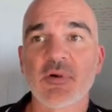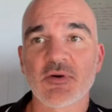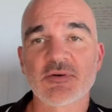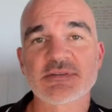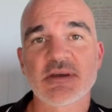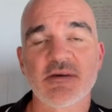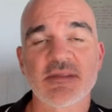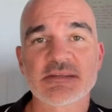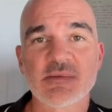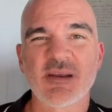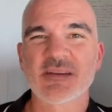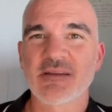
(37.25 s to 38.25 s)
also there's
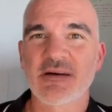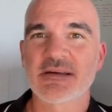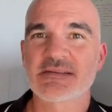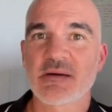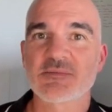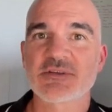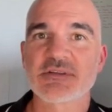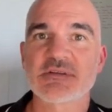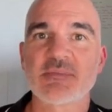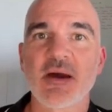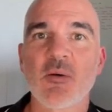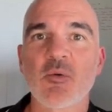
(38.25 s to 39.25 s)
some underlying assumptions
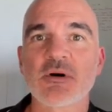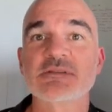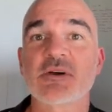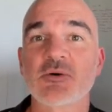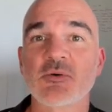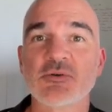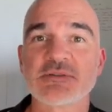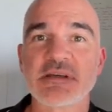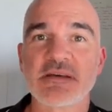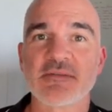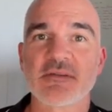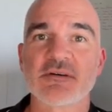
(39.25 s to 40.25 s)
about what's
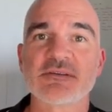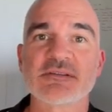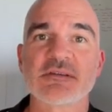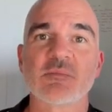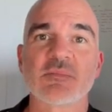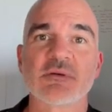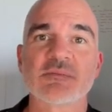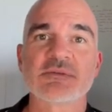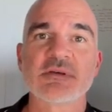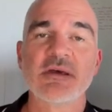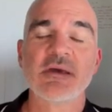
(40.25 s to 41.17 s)
causing those symptoms.